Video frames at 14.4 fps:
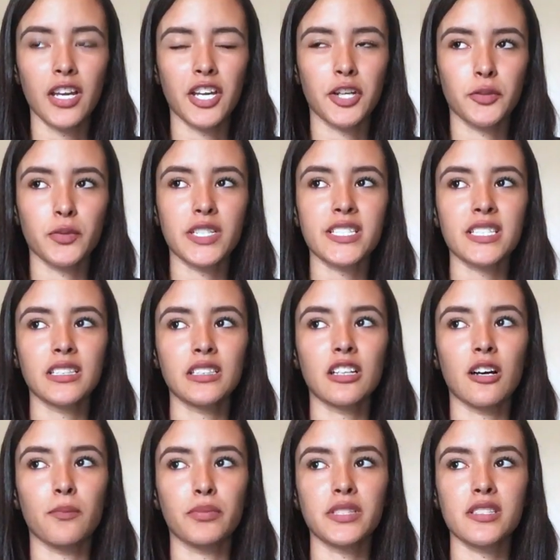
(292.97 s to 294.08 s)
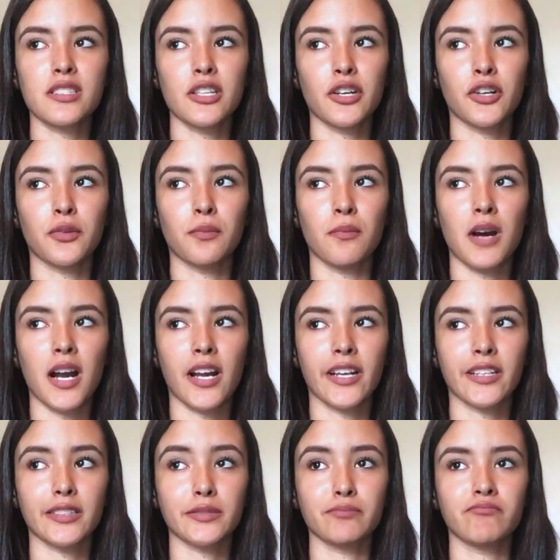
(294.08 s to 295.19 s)
It wasn't up until
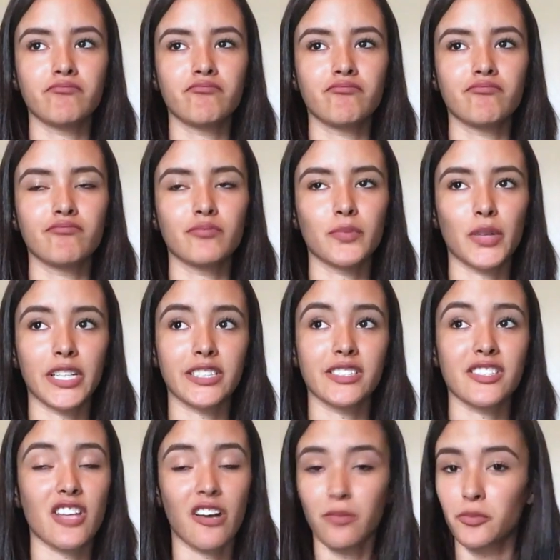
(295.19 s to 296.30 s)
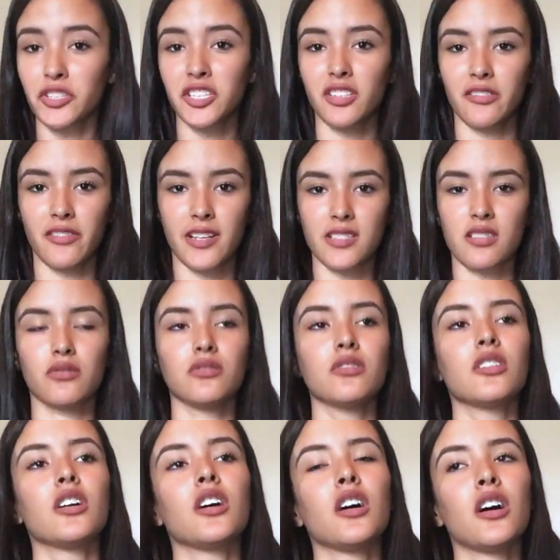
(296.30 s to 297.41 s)
my sophomore year of high school
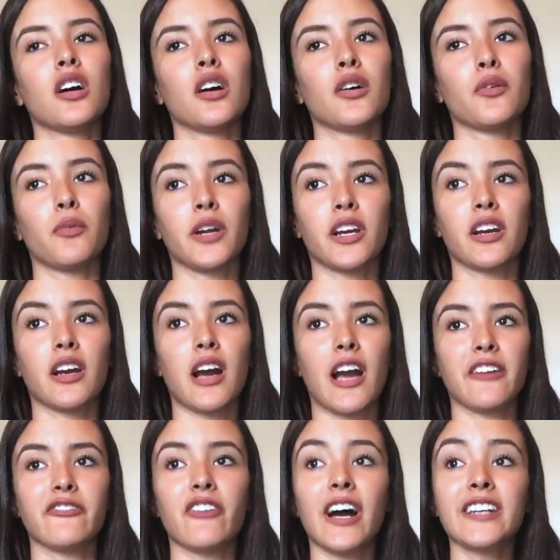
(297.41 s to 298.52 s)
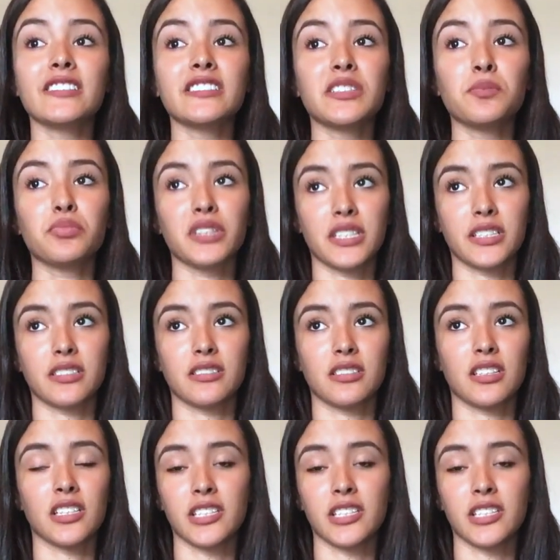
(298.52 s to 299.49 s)
where I finally put a